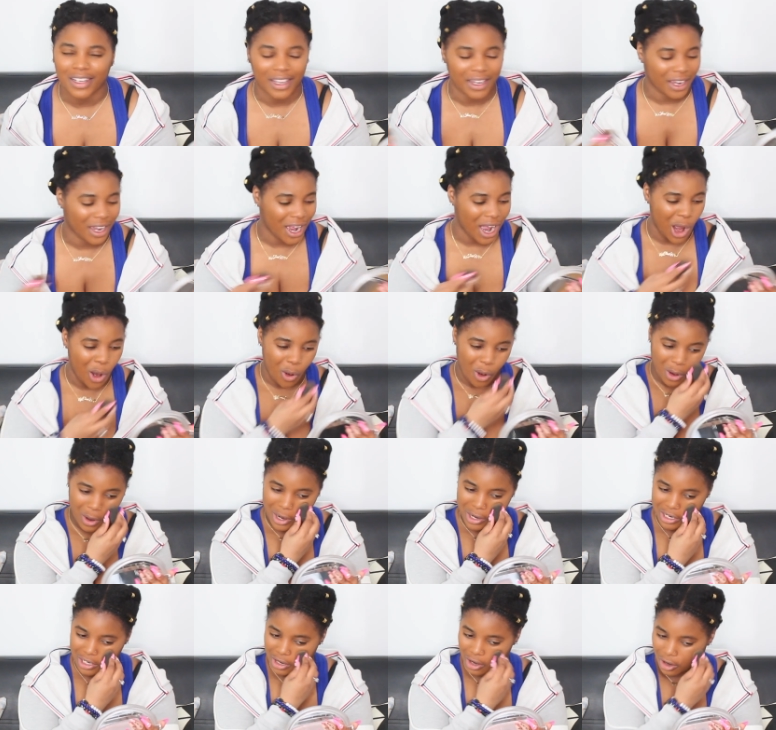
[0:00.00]
Like how
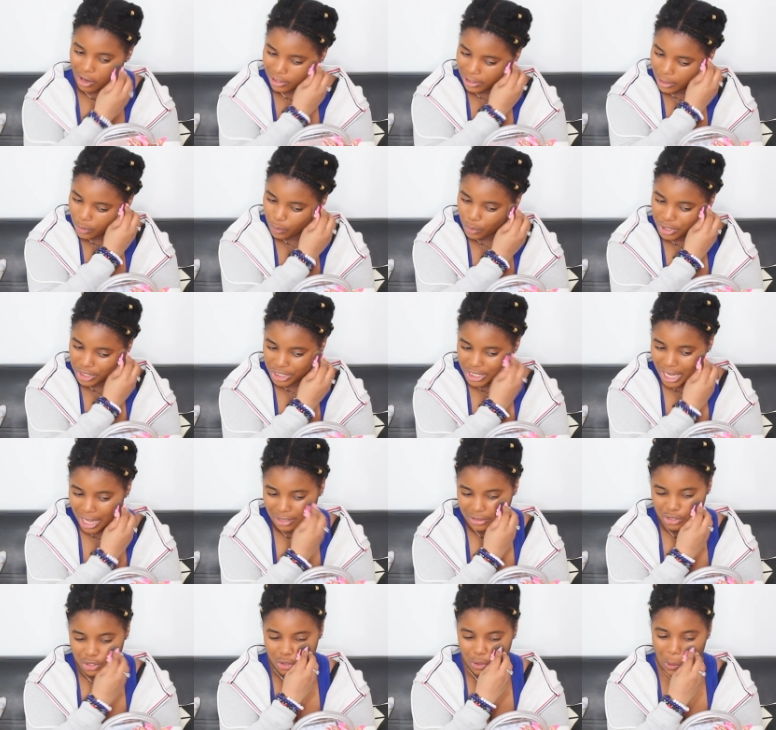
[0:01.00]
are y'all? Like what are
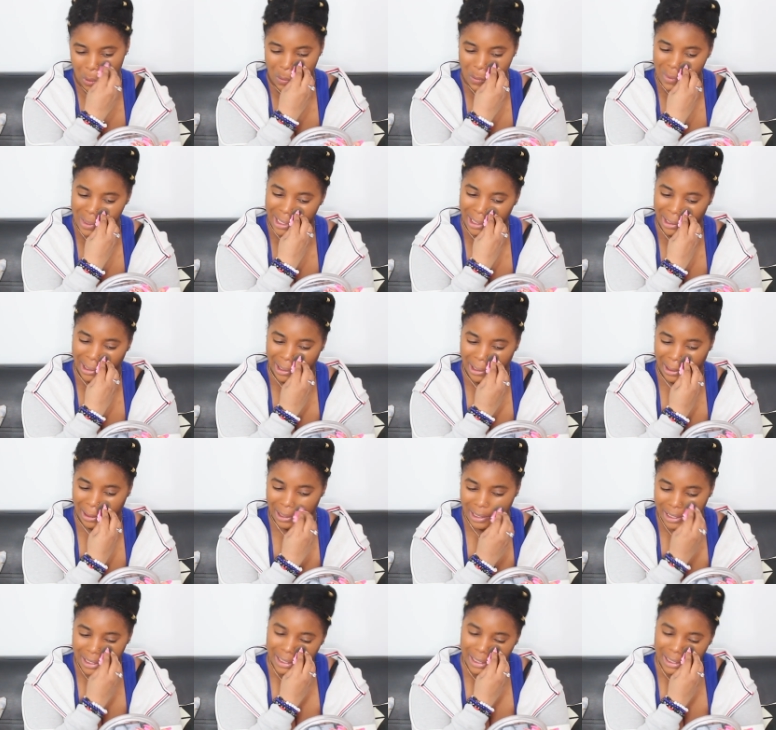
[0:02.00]
y'all doing?